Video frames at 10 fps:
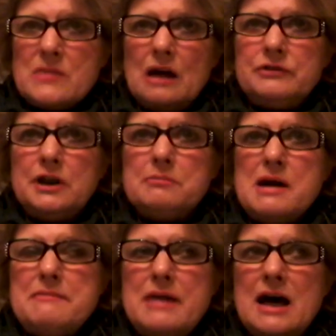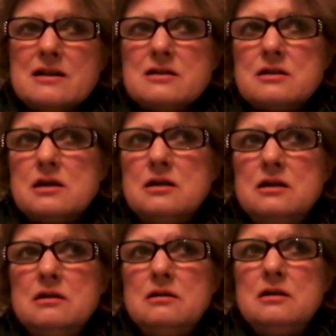I've done my best.
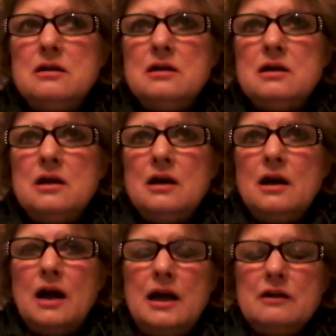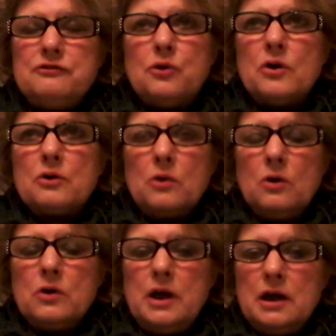I have 4
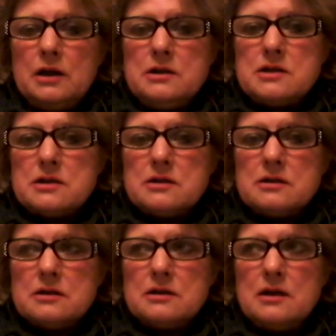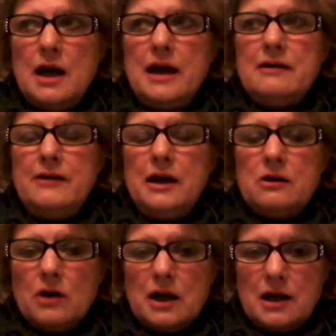grown kids. I have 8
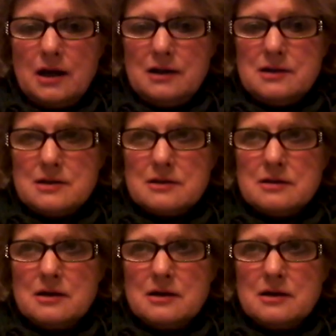grandkids.